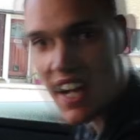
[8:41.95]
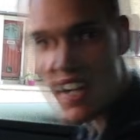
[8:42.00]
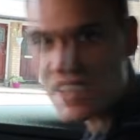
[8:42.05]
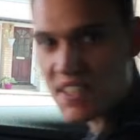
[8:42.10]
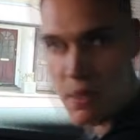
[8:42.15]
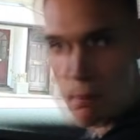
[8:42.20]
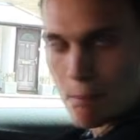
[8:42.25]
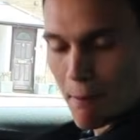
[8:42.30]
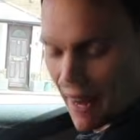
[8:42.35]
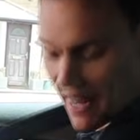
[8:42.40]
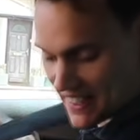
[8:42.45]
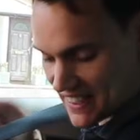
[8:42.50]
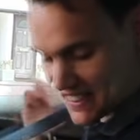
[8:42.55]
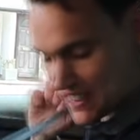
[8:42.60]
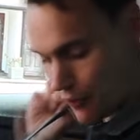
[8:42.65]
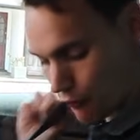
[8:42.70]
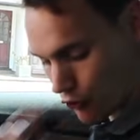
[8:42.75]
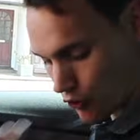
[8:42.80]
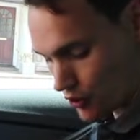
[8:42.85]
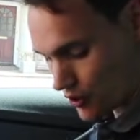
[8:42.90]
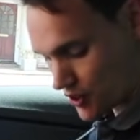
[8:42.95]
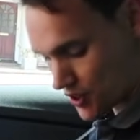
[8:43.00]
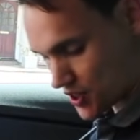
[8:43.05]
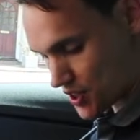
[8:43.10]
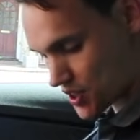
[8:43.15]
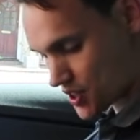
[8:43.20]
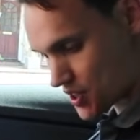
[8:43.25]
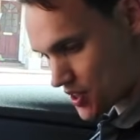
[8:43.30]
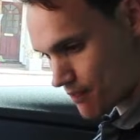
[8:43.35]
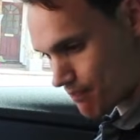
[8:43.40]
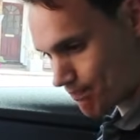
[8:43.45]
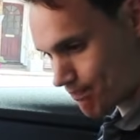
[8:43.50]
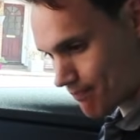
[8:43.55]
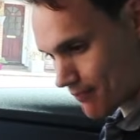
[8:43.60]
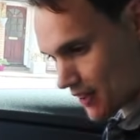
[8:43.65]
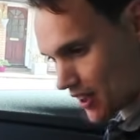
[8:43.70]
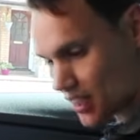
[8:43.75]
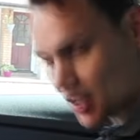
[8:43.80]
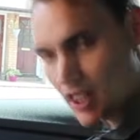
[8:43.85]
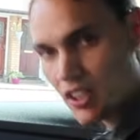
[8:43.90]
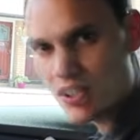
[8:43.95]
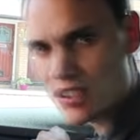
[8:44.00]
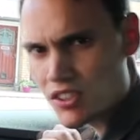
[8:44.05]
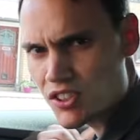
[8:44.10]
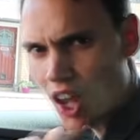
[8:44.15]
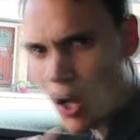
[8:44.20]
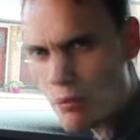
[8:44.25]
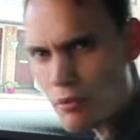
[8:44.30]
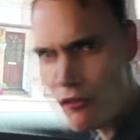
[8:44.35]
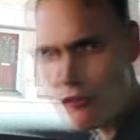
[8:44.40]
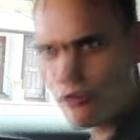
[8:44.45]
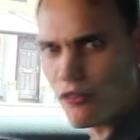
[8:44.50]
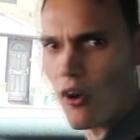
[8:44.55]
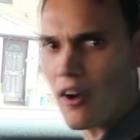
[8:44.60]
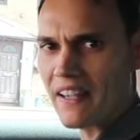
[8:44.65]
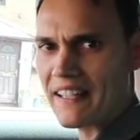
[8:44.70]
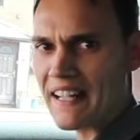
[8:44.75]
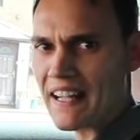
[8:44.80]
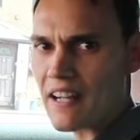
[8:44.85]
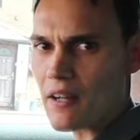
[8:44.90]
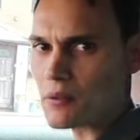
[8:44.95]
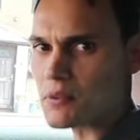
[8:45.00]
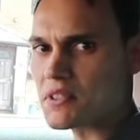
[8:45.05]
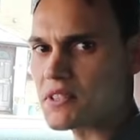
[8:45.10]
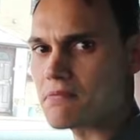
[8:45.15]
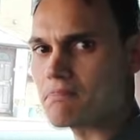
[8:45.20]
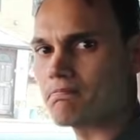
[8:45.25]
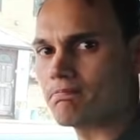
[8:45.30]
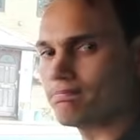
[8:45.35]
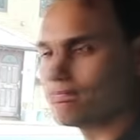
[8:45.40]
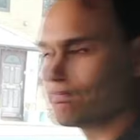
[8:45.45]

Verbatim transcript: has it made a difference? Time to find out.